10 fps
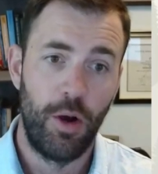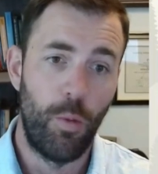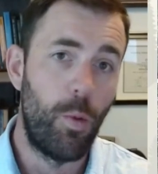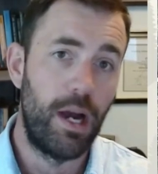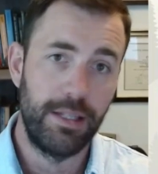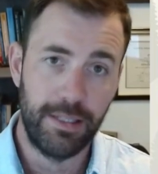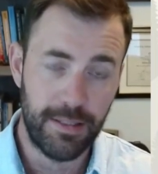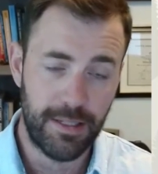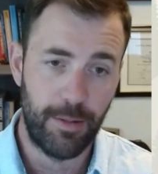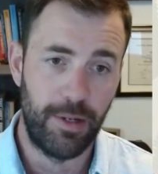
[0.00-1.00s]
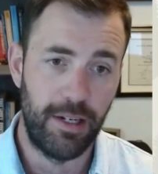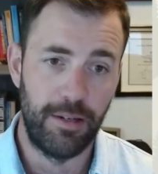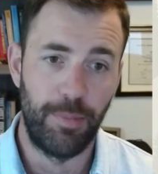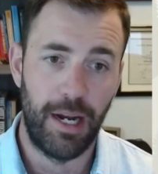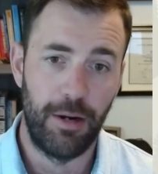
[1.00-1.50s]
widely
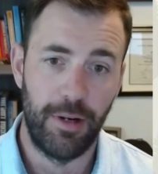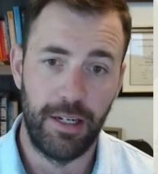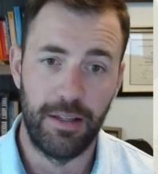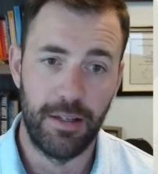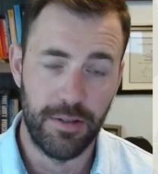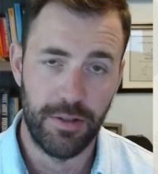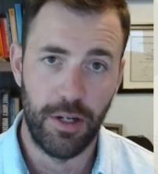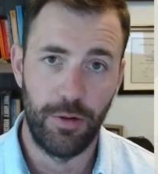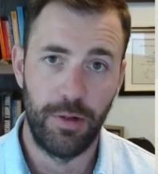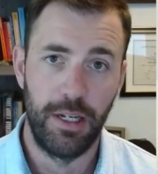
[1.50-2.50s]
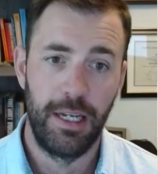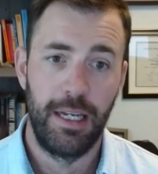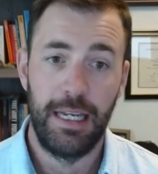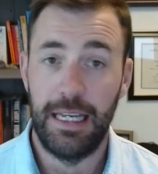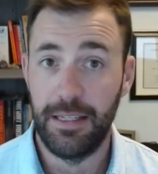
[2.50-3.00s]
disseminated pyrite in this zone
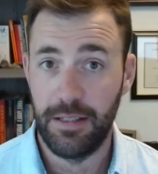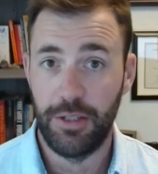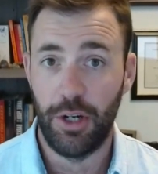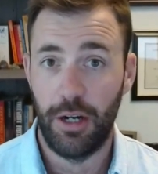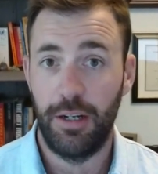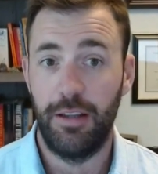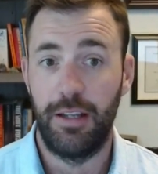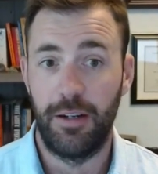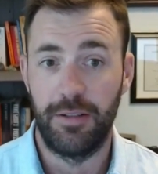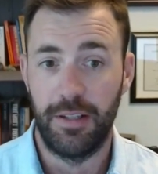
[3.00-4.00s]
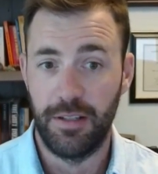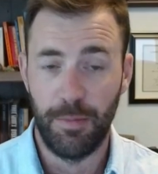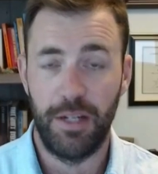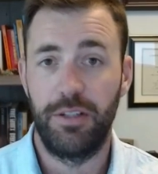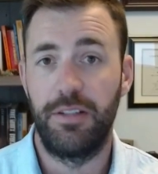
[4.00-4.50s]
is the target. There's as
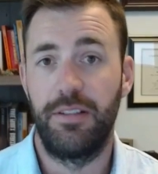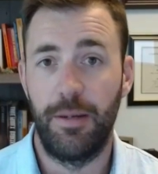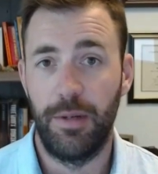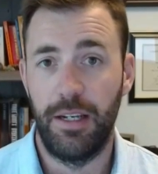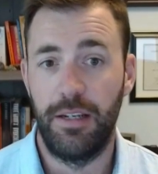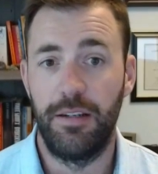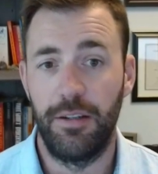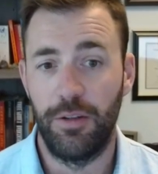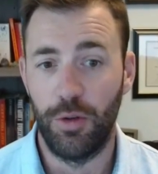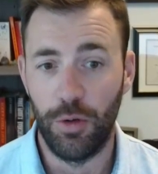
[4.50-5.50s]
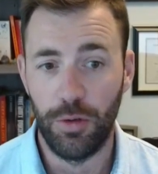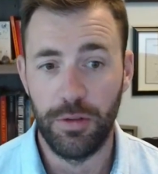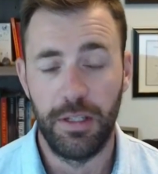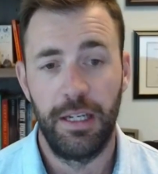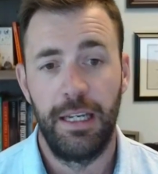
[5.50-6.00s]
much disseminated
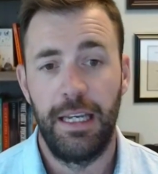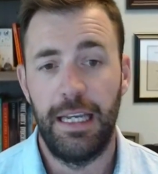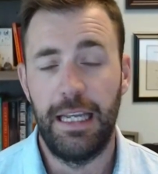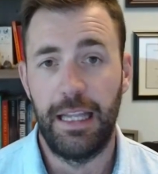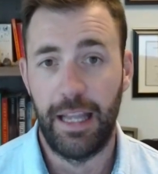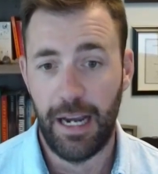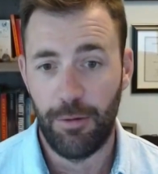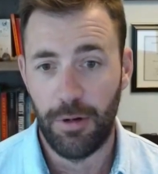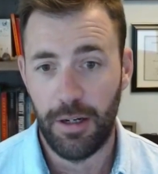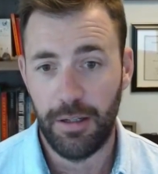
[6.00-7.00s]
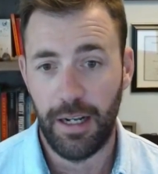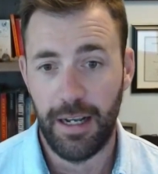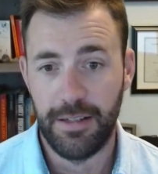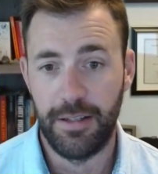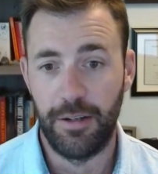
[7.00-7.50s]
gold in that rock
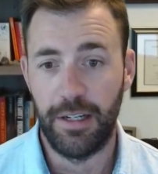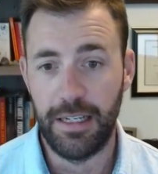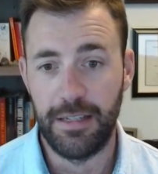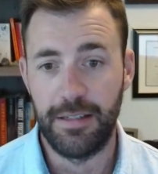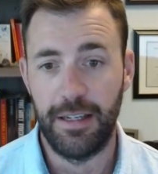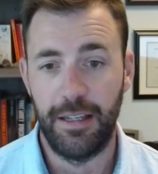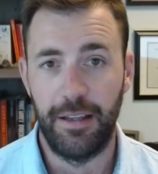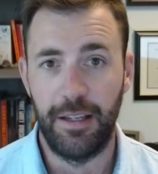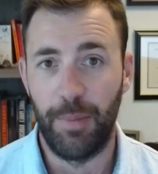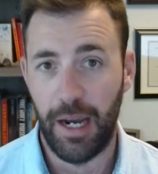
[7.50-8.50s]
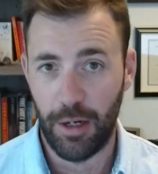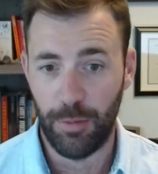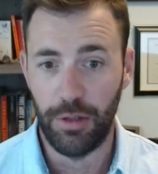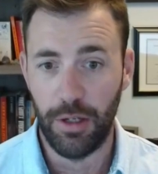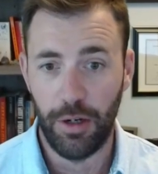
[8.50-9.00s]
as there is in the panel
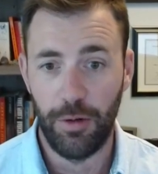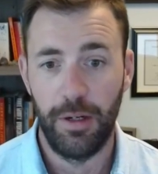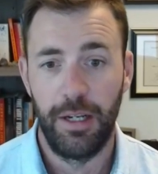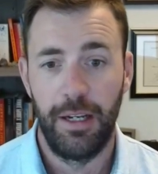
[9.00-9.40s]
below